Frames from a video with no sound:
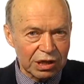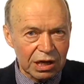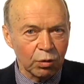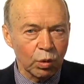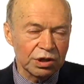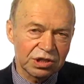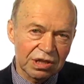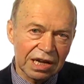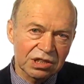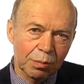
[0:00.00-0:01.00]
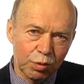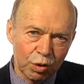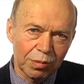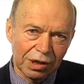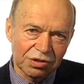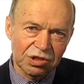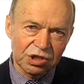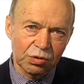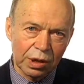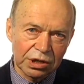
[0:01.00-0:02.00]
been the end. Once that's a permanent
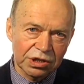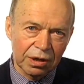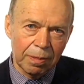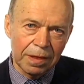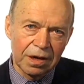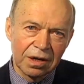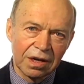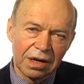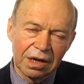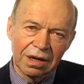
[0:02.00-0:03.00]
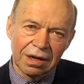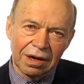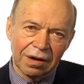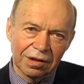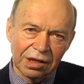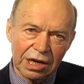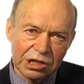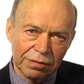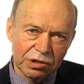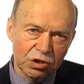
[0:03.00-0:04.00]
situation. In the
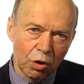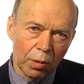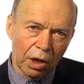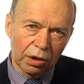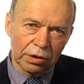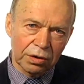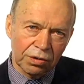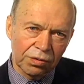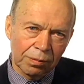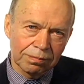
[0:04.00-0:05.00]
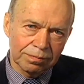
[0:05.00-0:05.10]
case of a snowball Earth,